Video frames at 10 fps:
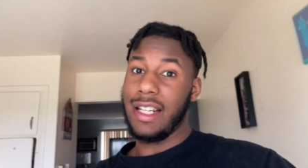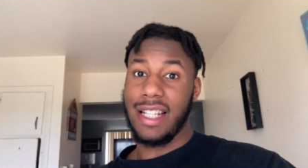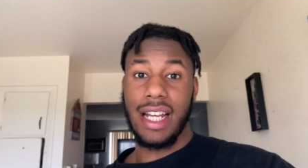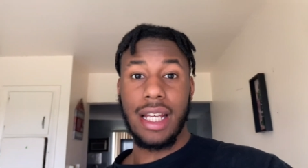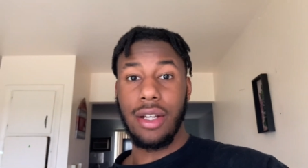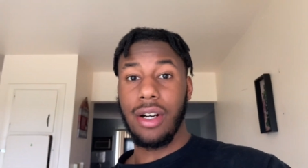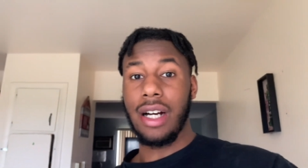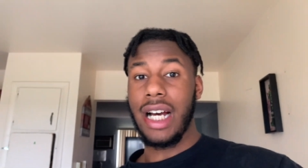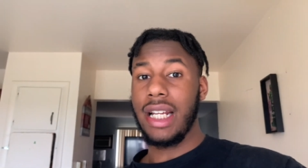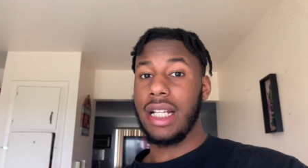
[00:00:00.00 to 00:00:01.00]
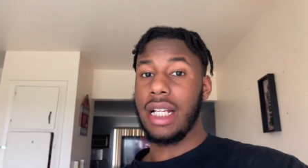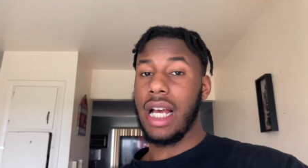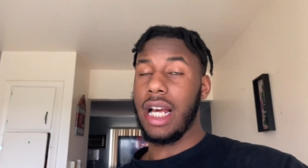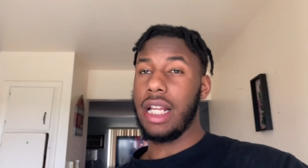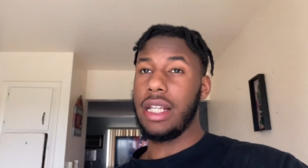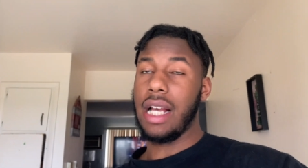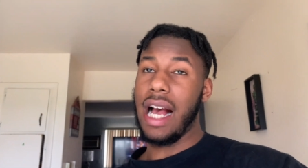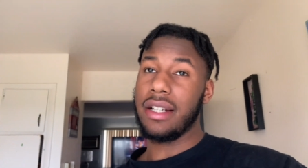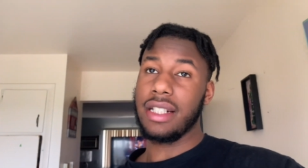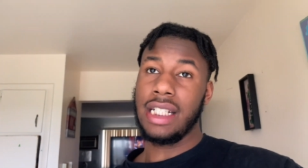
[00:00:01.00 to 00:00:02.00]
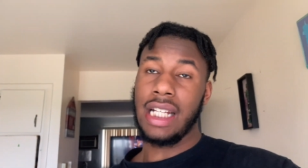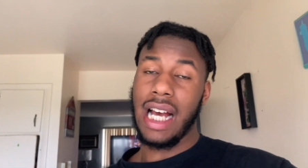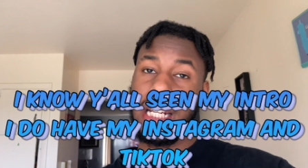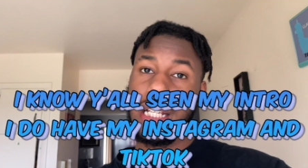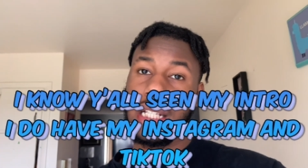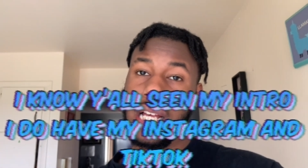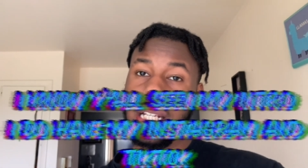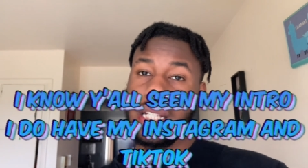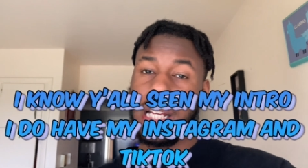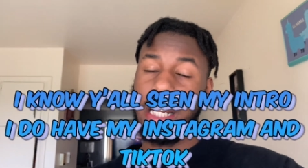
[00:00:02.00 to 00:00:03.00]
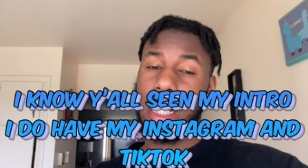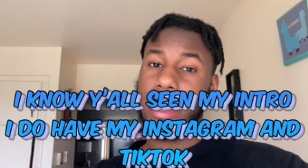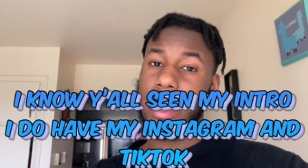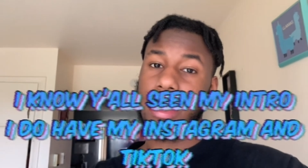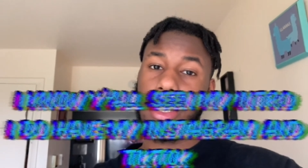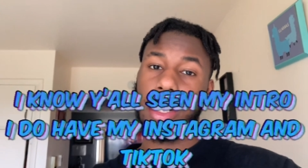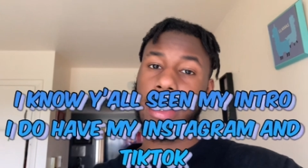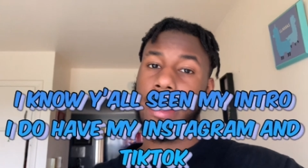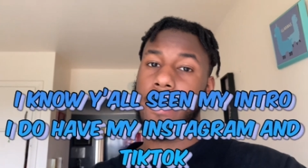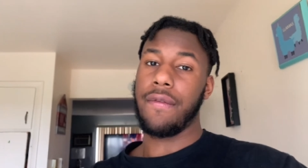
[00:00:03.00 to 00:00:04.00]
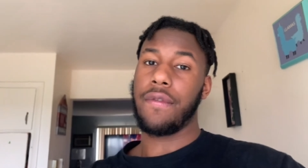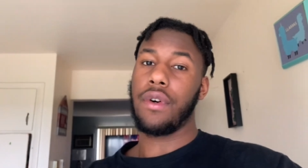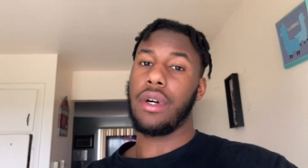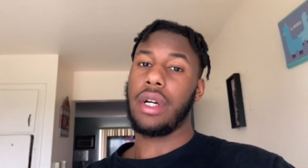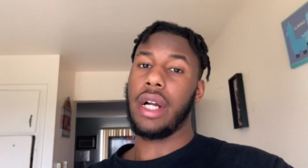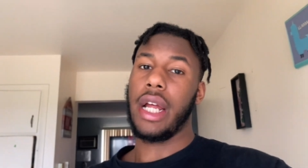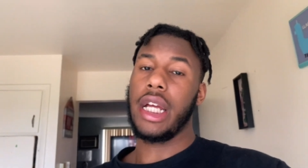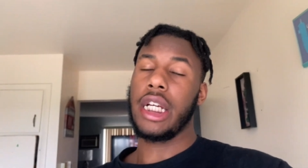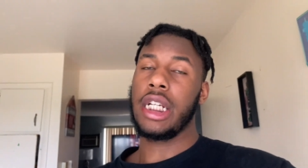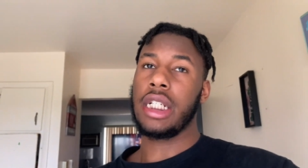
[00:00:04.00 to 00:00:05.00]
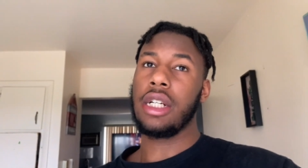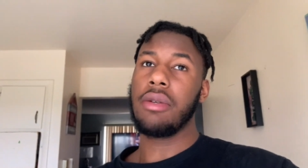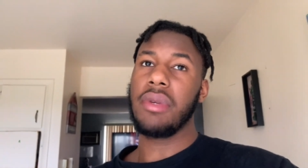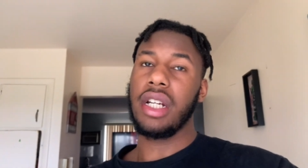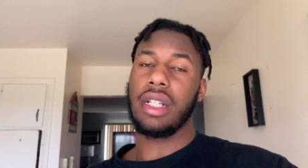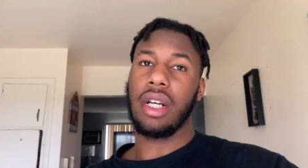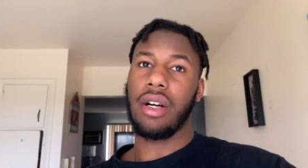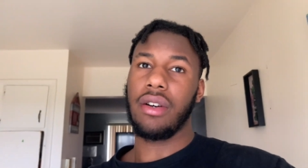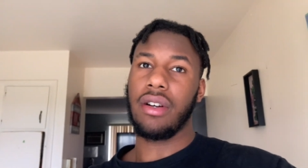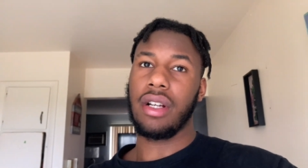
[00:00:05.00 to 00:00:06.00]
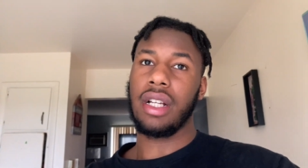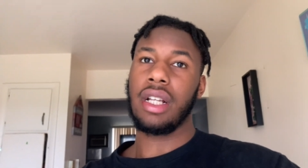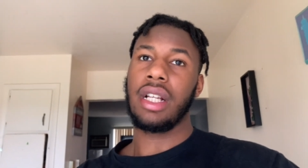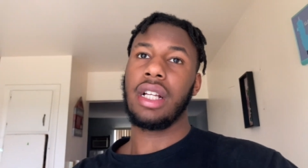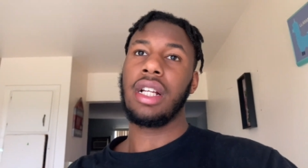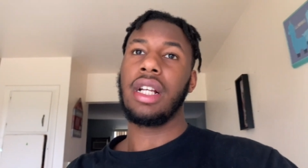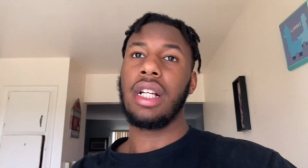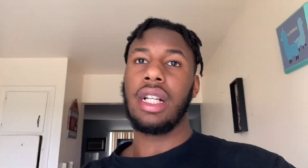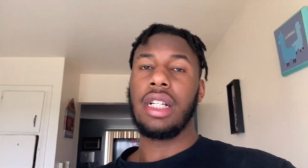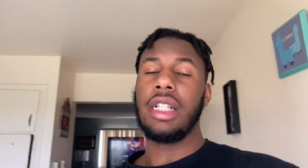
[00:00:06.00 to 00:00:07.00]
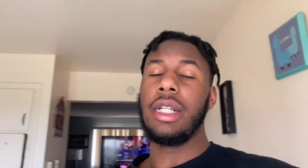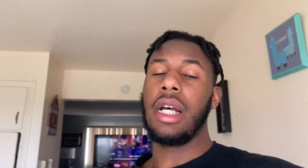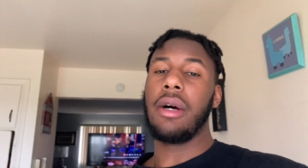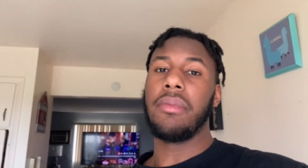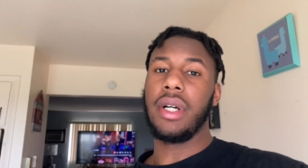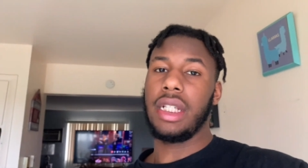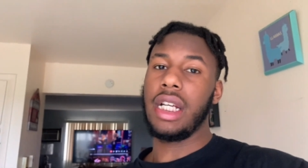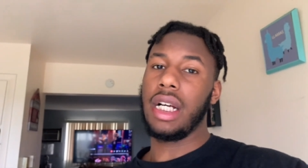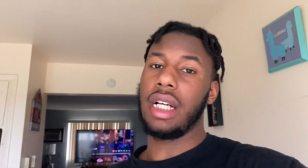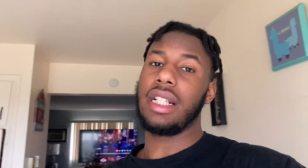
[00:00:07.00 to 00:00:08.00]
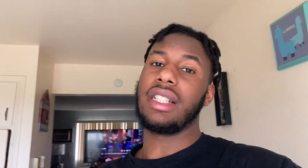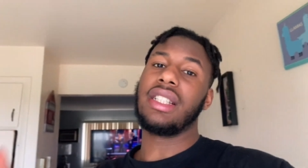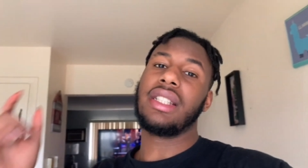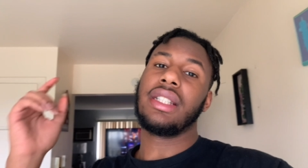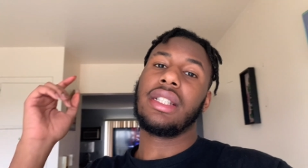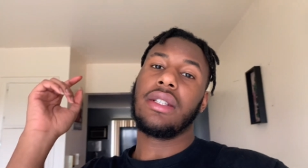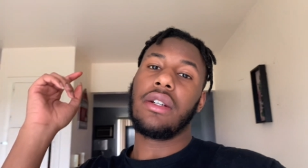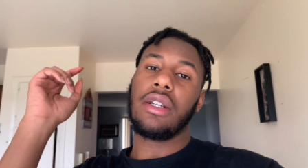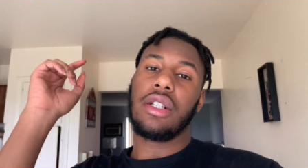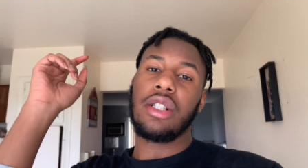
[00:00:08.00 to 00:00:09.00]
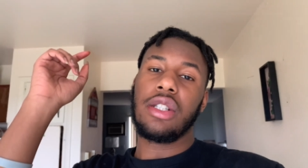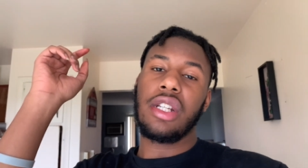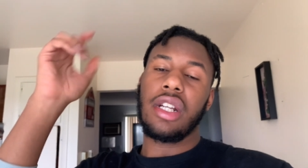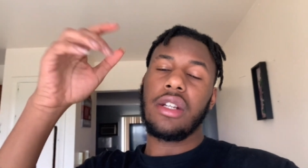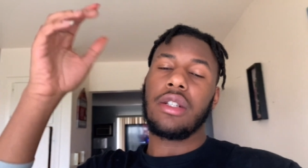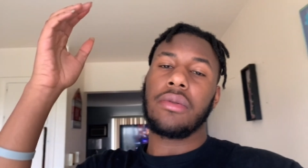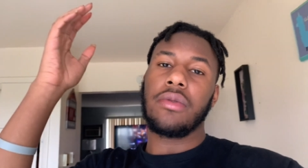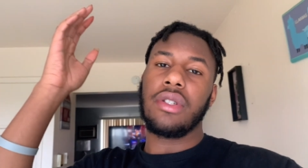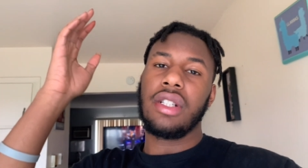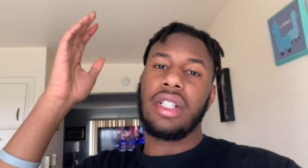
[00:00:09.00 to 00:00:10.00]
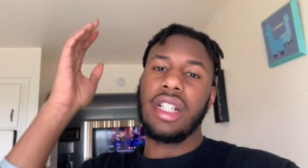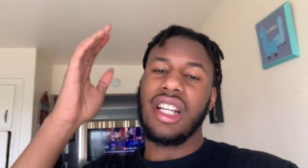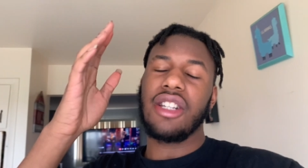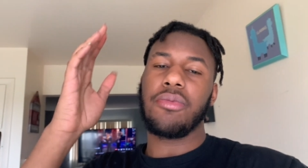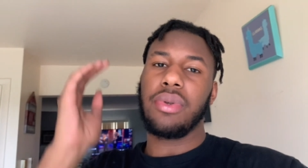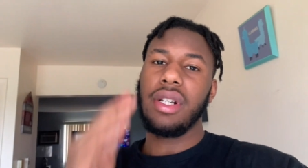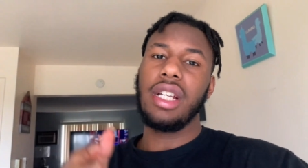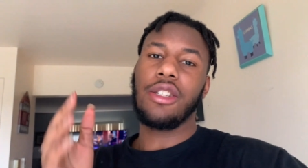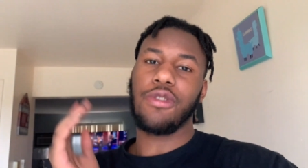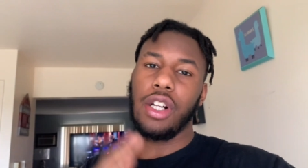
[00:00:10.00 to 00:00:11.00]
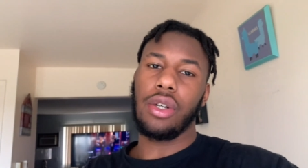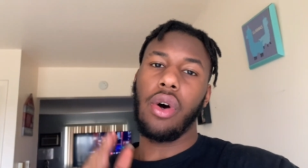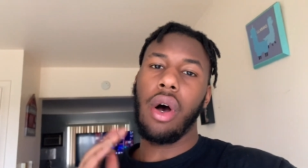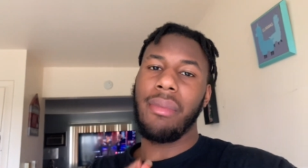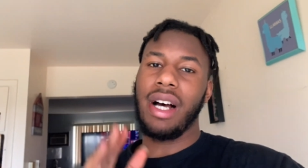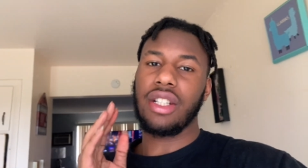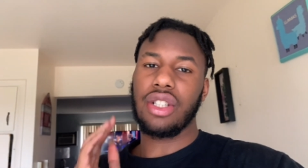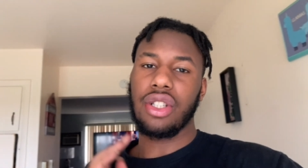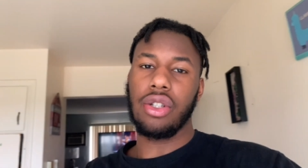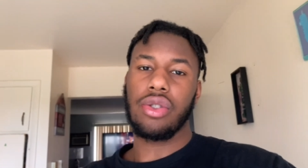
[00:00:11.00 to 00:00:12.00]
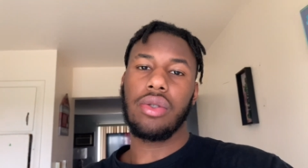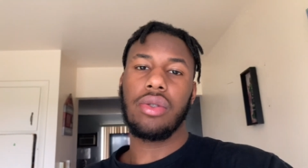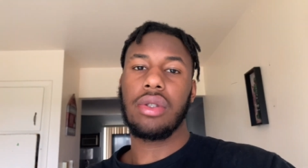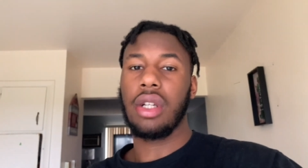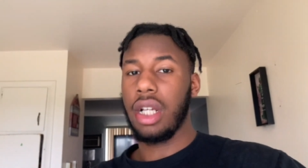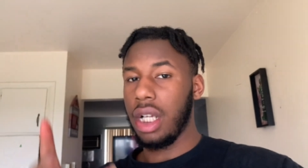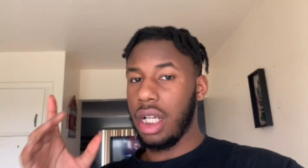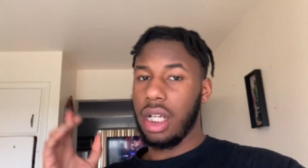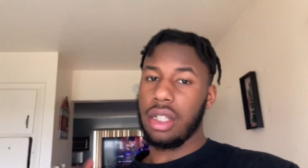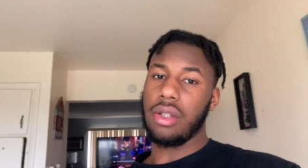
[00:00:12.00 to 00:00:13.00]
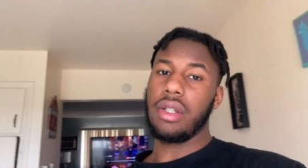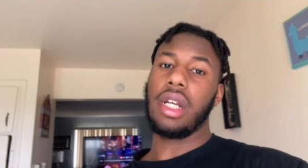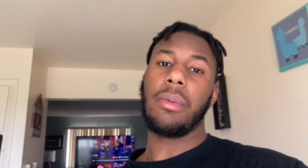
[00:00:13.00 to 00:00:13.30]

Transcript: Dang, y'all. I didn't. Actually, I didn't. I didn't. I didn't that for a good minute now yeah, but yeah, just just please follow all my socials. So yeah,